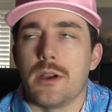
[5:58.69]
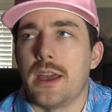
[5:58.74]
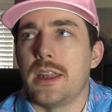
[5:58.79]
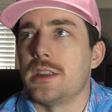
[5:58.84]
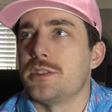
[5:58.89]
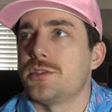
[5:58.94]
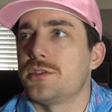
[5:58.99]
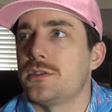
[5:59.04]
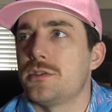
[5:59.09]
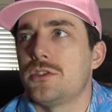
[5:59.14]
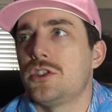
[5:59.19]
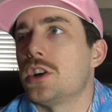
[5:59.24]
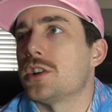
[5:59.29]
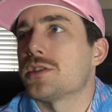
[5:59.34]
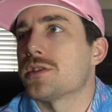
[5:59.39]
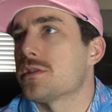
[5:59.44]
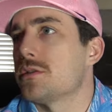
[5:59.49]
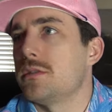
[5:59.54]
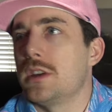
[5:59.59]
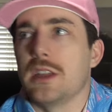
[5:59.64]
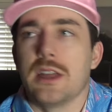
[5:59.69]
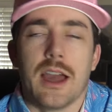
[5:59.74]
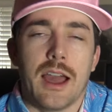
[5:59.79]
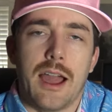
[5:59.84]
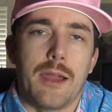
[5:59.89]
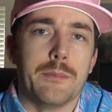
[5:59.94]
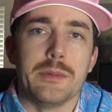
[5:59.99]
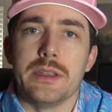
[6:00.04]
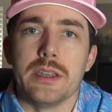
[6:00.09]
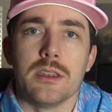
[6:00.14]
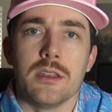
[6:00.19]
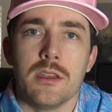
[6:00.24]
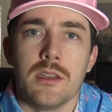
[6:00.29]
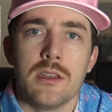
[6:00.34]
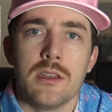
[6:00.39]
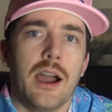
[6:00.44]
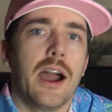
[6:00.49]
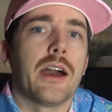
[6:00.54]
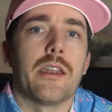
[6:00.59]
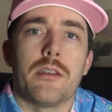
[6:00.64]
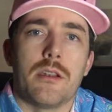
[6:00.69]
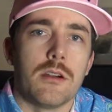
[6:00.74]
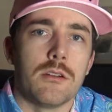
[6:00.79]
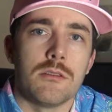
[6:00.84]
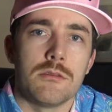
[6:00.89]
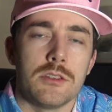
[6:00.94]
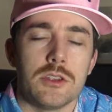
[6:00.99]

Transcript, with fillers: And it's just, I mean, I don't know.